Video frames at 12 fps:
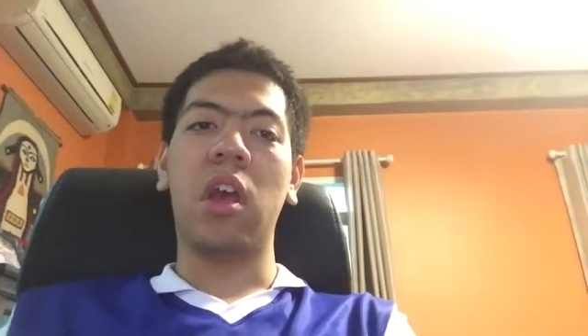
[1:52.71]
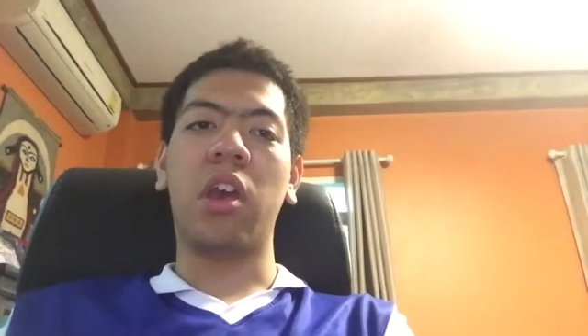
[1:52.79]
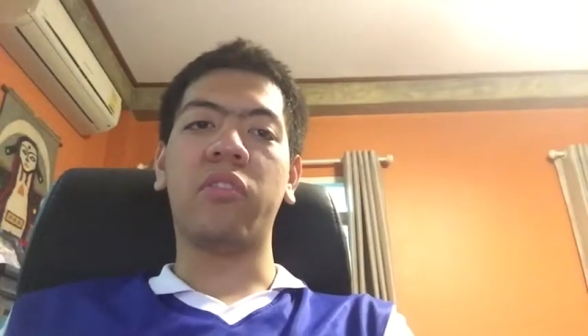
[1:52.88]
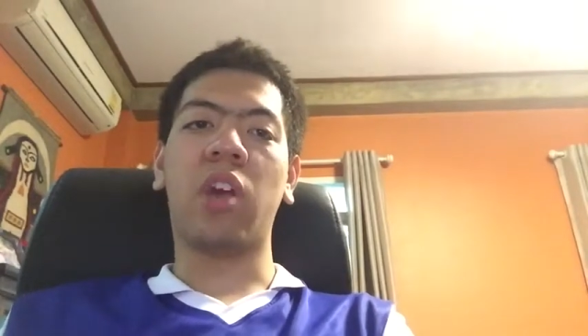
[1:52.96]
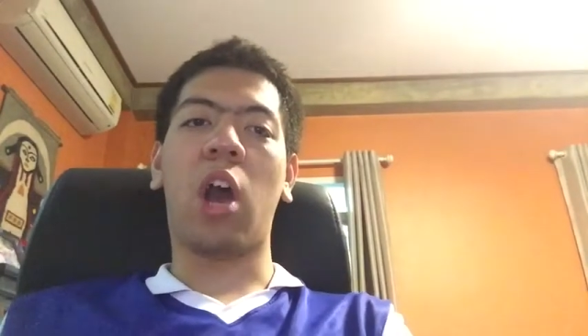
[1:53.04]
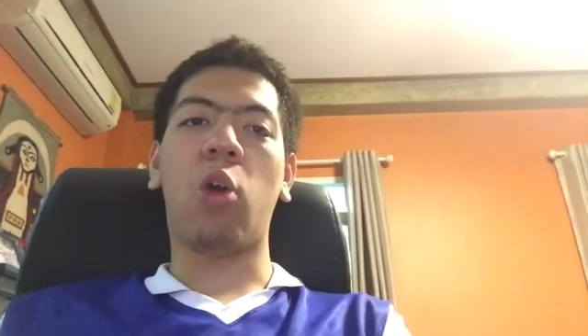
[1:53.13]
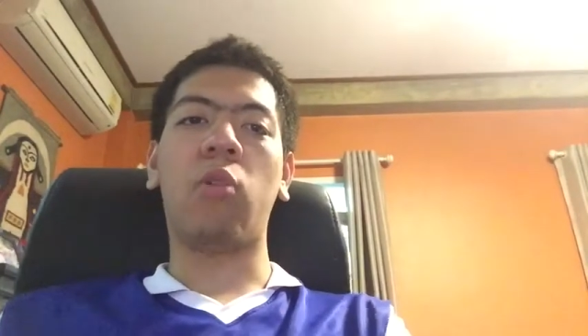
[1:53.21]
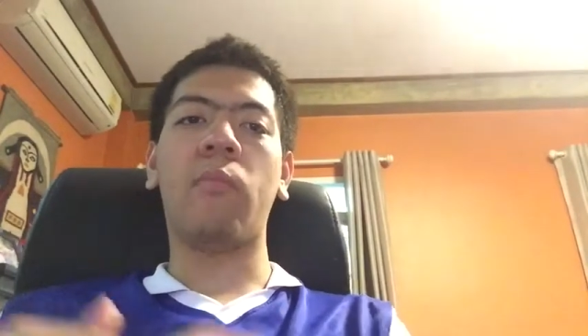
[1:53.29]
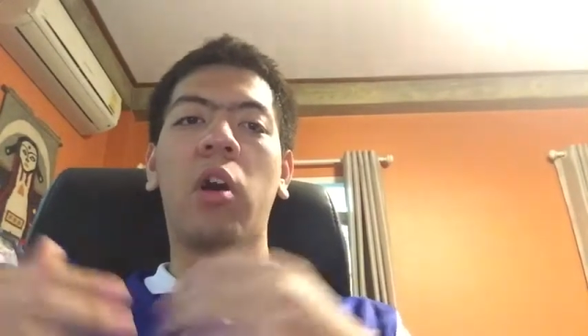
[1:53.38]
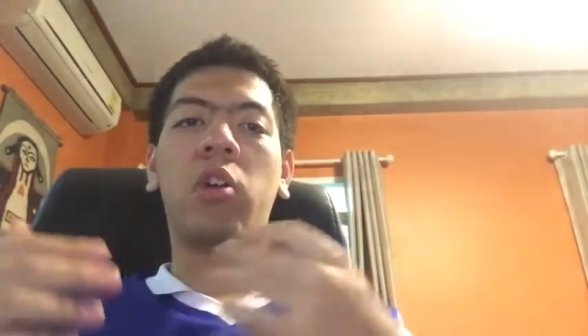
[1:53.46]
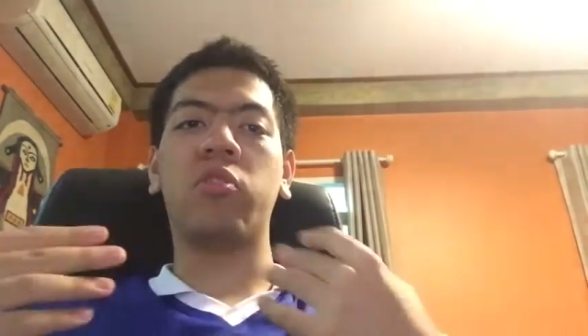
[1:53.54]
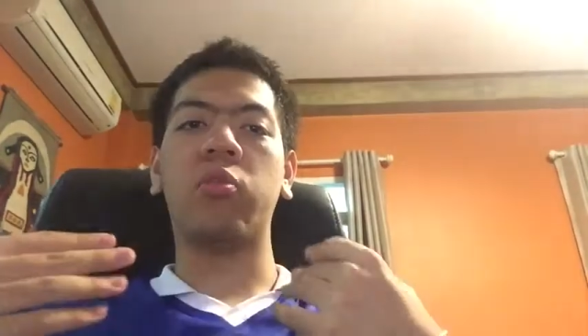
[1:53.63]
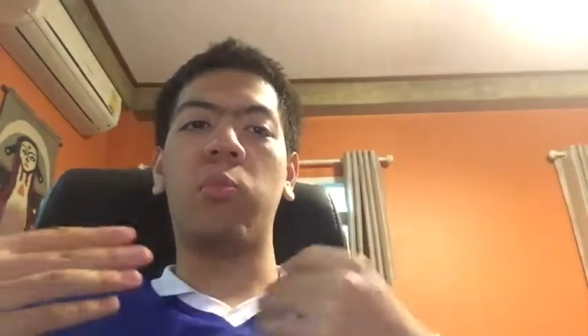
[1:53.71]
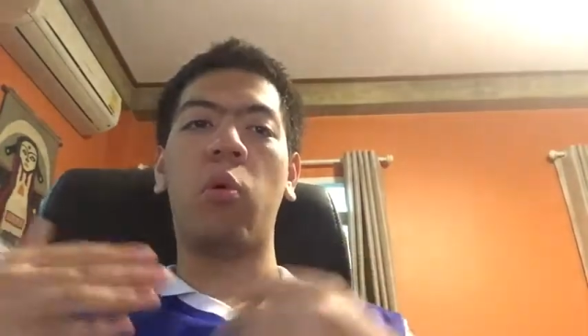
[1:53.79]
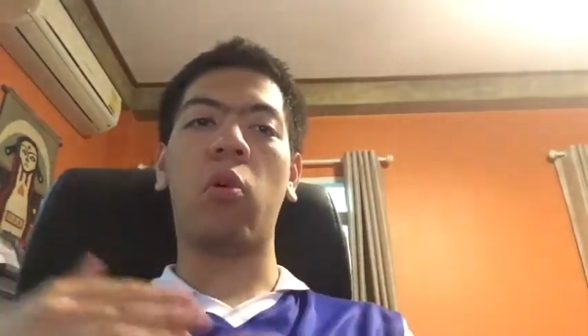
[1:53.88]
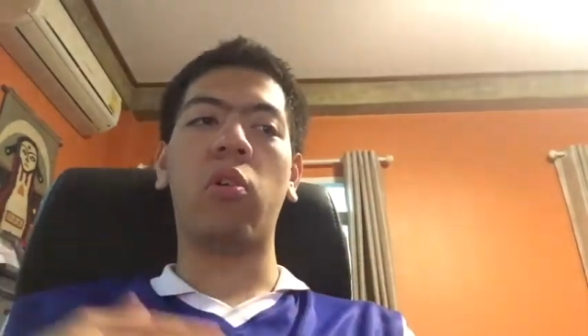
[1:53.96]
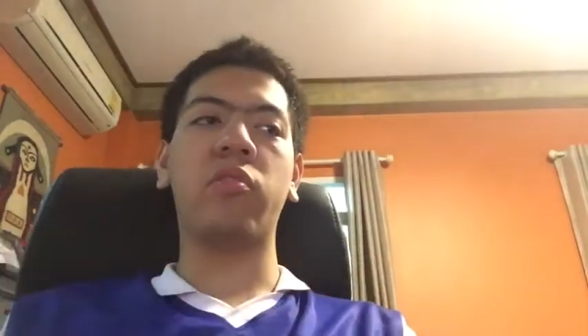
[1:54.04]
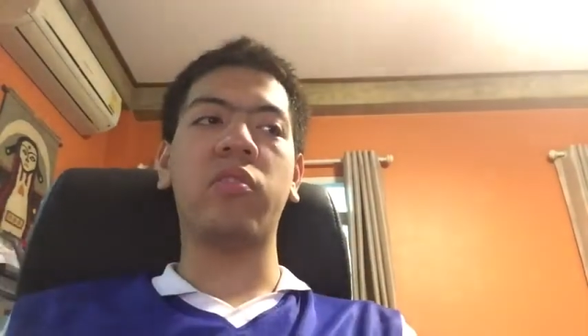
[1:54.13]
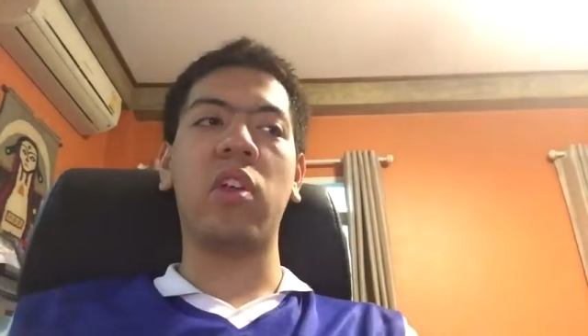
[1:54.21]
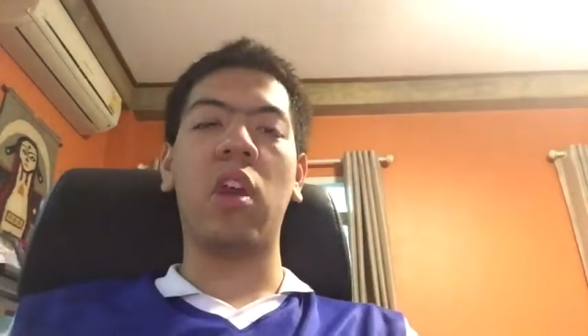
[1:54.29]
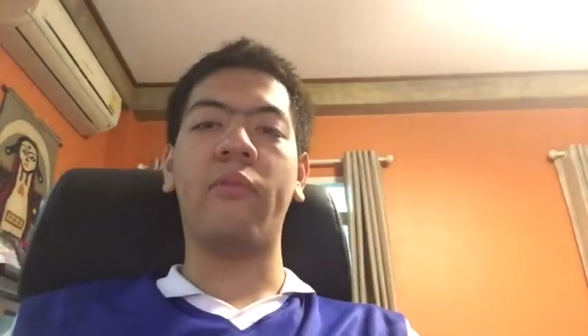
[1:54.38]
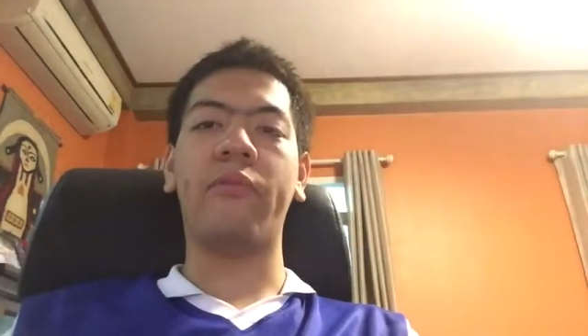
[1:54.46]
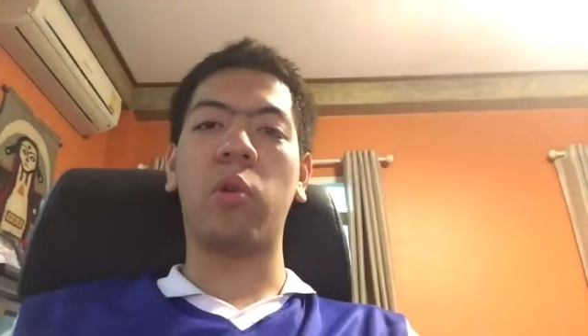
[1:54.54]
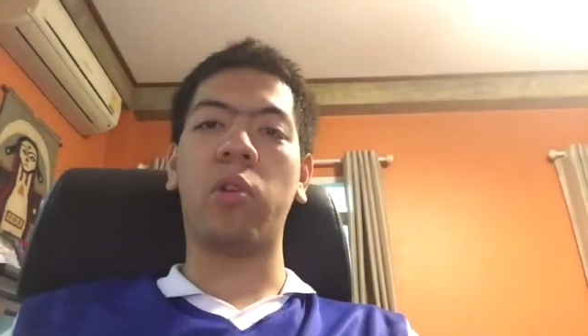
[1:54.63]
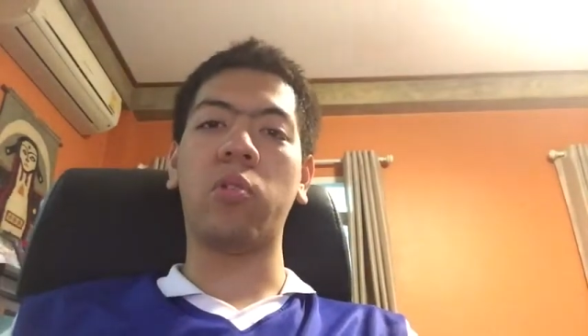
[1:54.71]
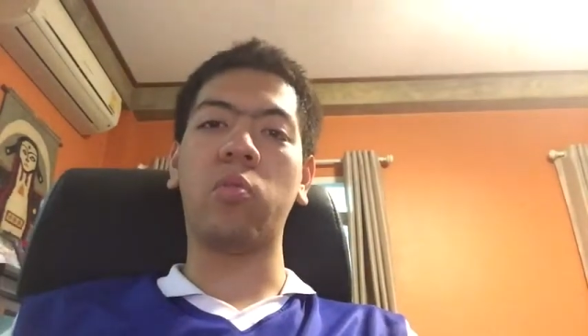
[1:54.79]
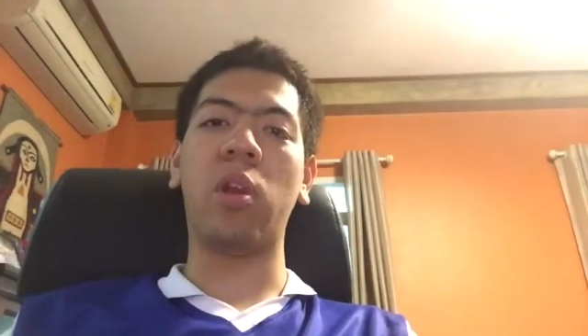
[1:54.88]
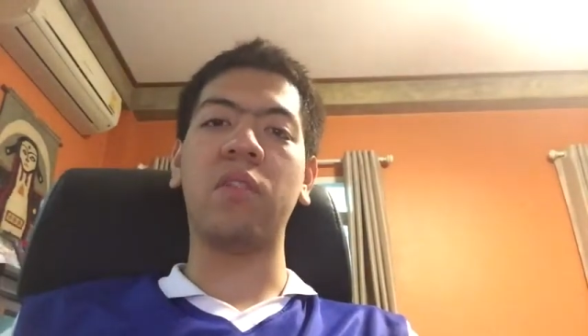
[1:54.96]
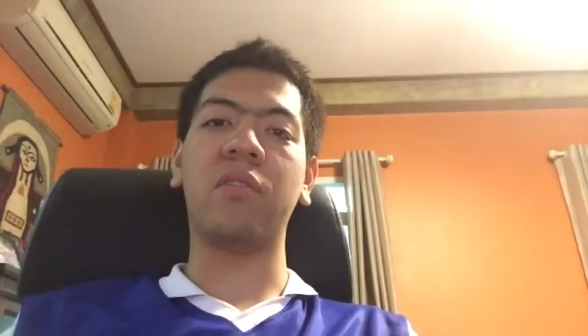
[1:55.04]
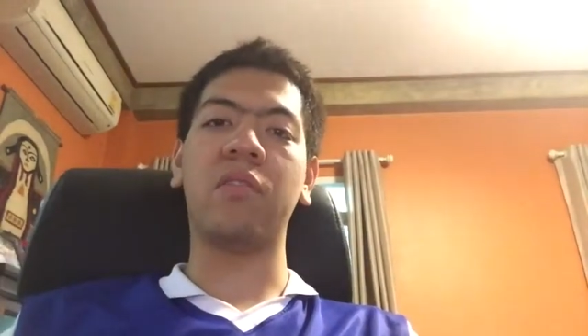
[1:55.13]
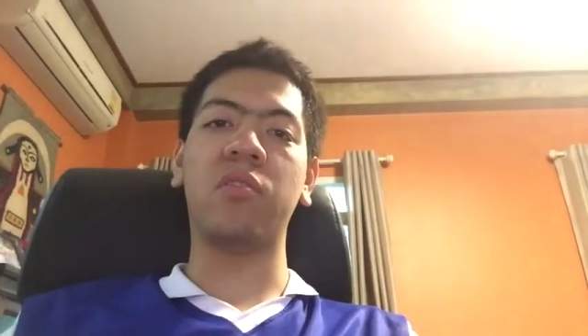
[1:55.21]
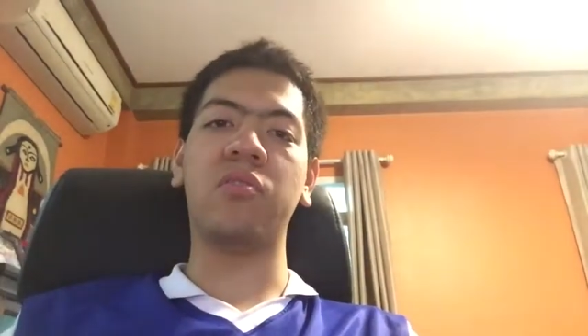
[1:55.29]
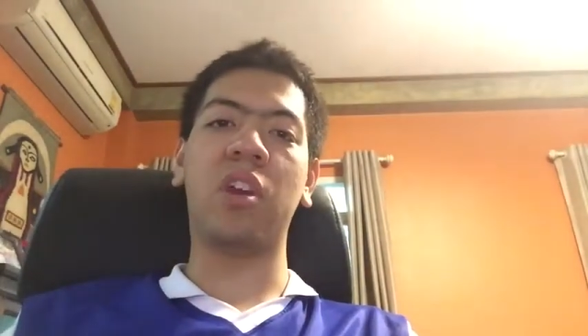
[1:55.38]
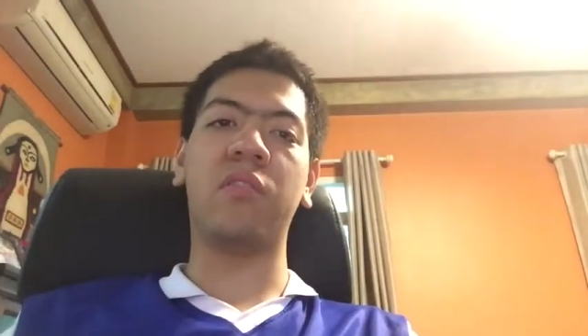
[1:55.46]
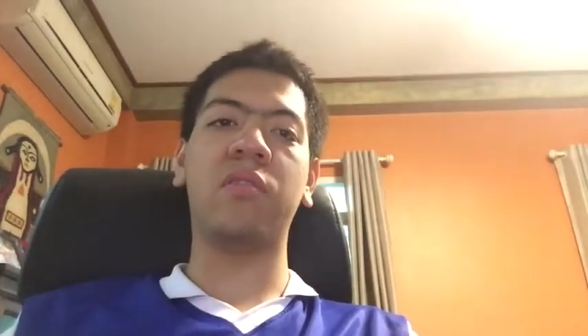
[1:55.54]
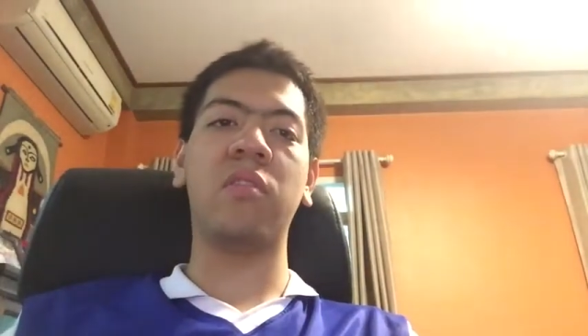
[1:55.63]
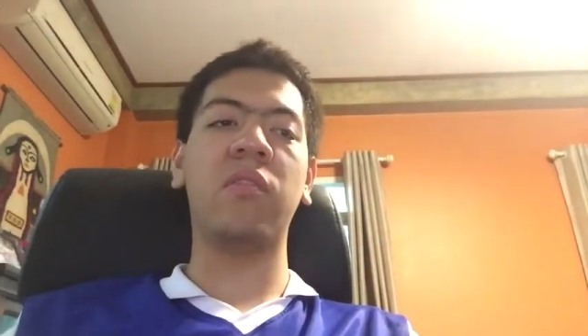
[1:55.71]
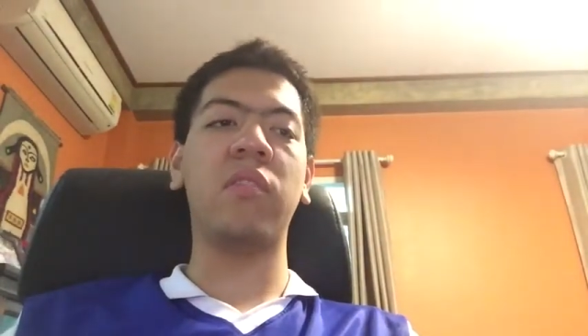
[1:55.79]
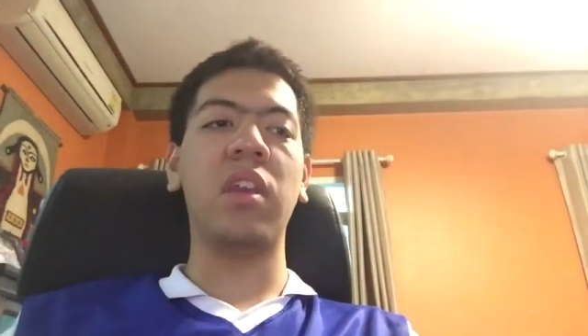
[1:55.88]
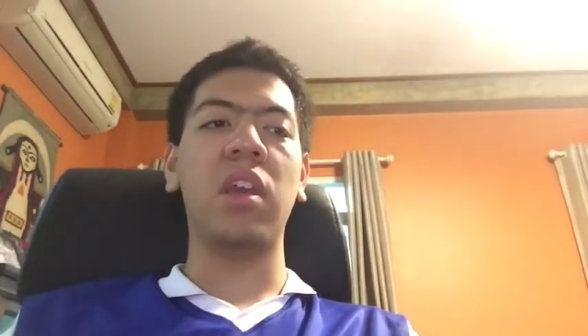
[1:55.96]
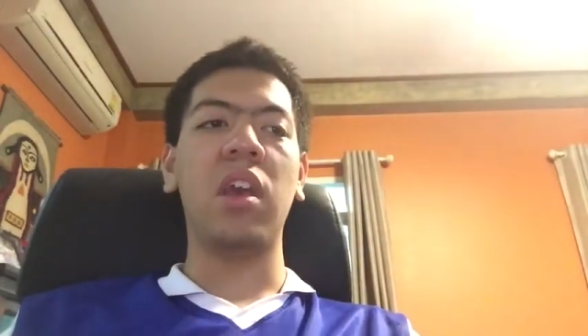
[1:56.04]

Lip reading: as our my support for a great suggestion